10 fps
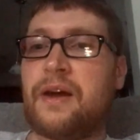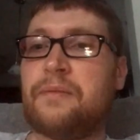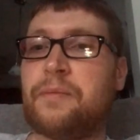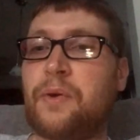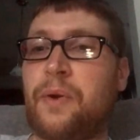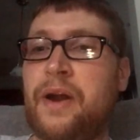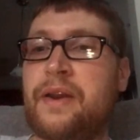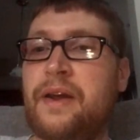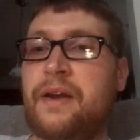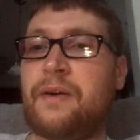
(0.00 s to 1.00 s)
But right
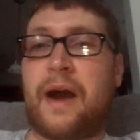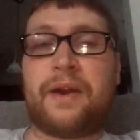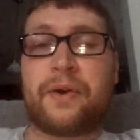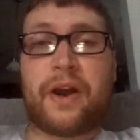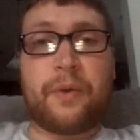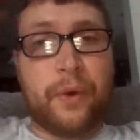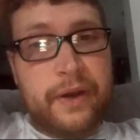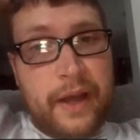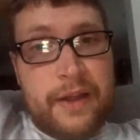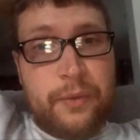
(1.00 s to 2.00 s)
now, I don't care
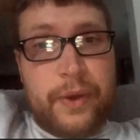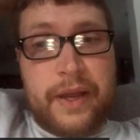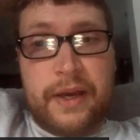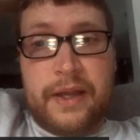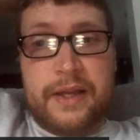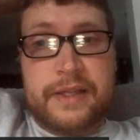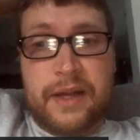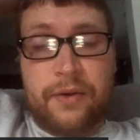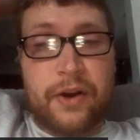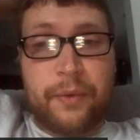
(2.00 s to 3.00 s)
what day of the week it is.
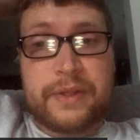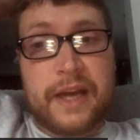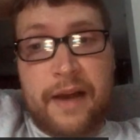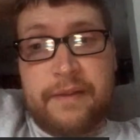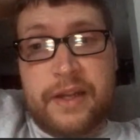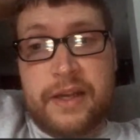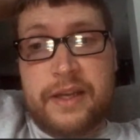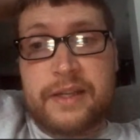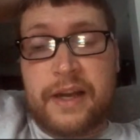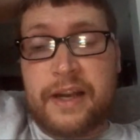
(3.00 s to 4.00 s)
I don't care what time it
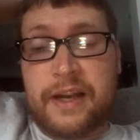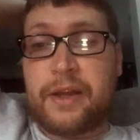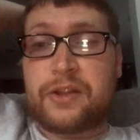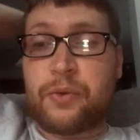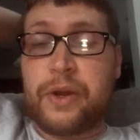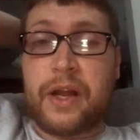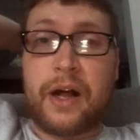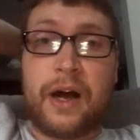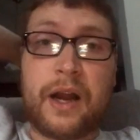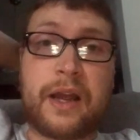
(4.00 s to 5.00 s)
is. It could be 3
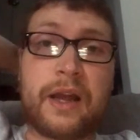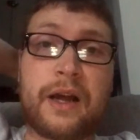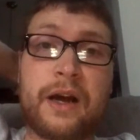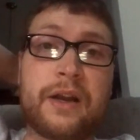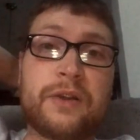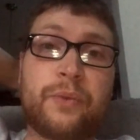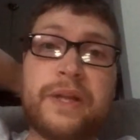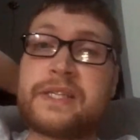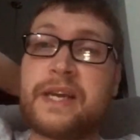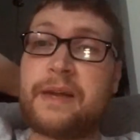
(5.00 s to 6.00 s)
o'clock on a
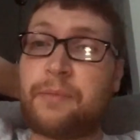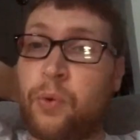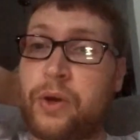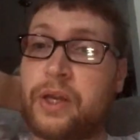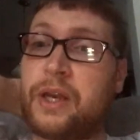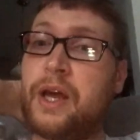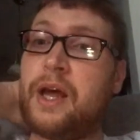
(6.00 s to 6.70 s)
Wednesday morning.